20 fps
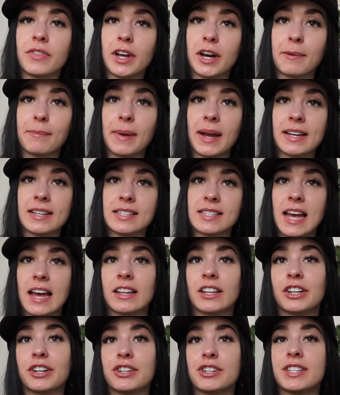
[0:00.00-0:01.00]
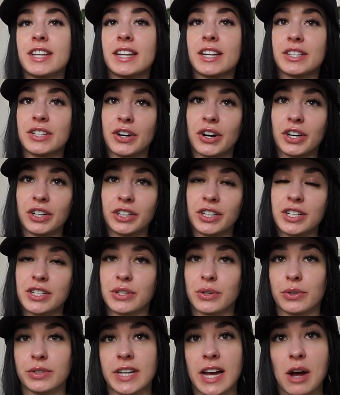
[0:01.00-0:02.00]
their best sellers. It is currently
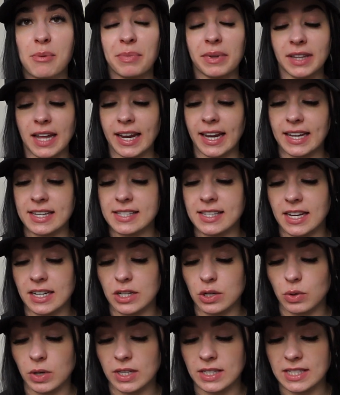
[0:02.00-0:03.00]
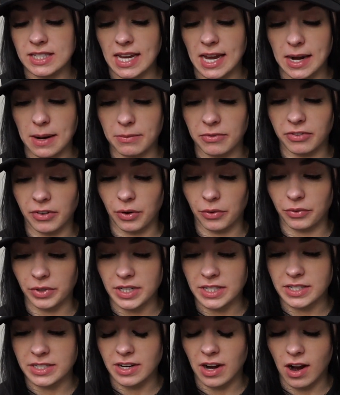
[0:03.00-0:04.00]
sold out, but like I said, you can sign up for
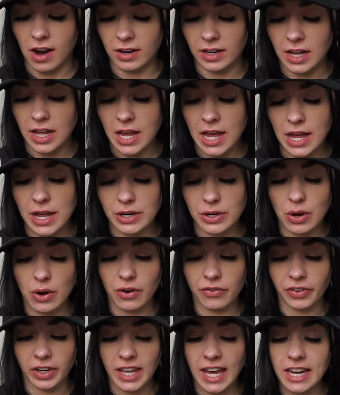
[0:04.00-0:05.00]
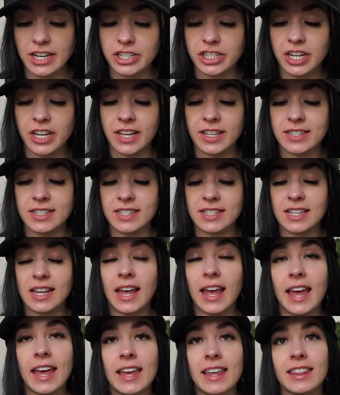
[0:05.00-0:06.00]
restock notifications.
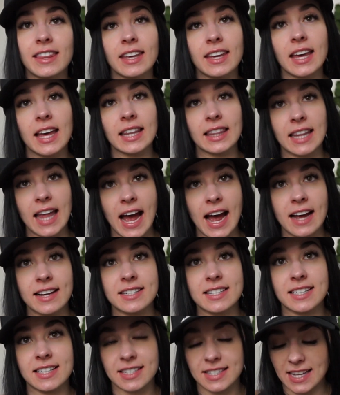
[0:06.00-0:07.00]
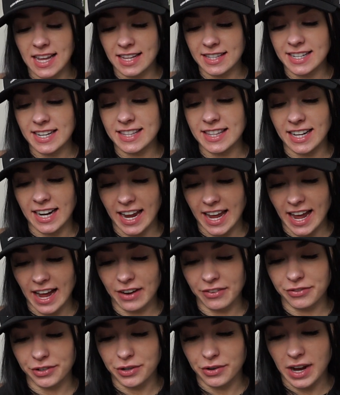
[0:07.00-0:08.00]
The last scent that I
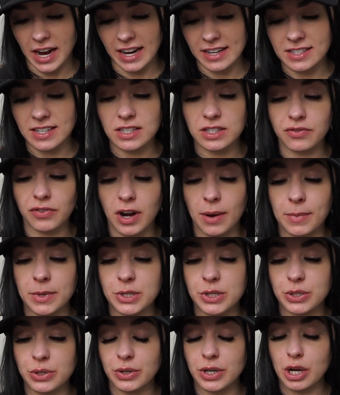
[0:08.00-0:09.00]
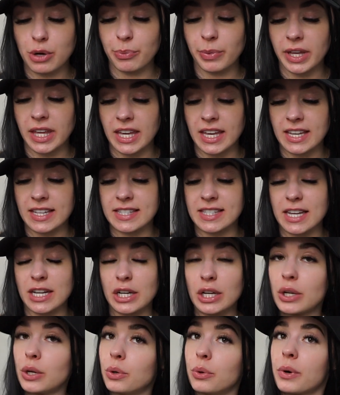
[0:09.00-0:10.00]
have for you guys is from Studio McGee's
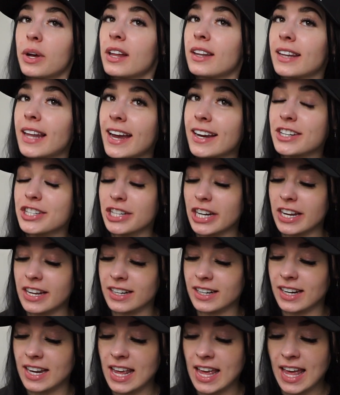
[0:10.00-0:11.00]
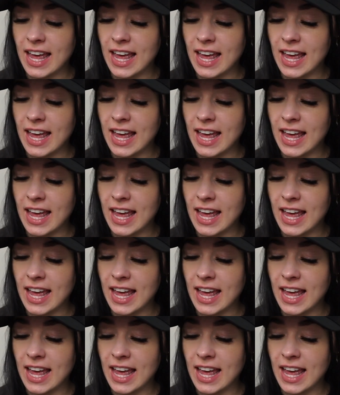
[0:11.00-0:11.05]
new collection,